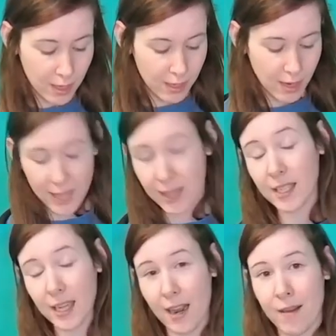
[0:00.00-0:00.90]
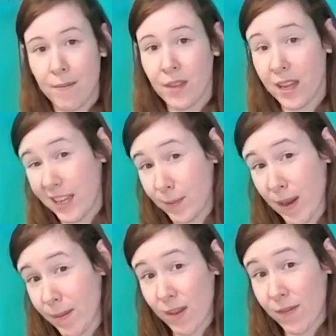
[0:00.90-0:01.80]
Now at the time, I
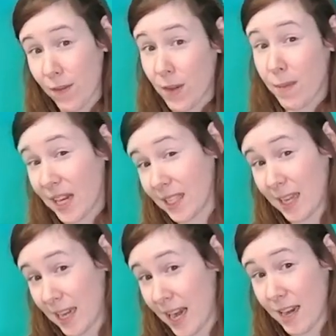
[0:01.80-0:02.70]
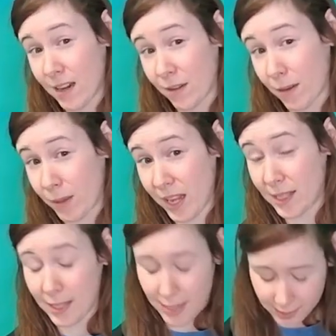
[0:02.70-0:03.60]
spent about fifty bucks Canadian to replace
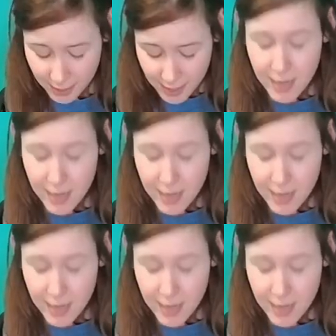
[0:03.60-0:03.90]
this.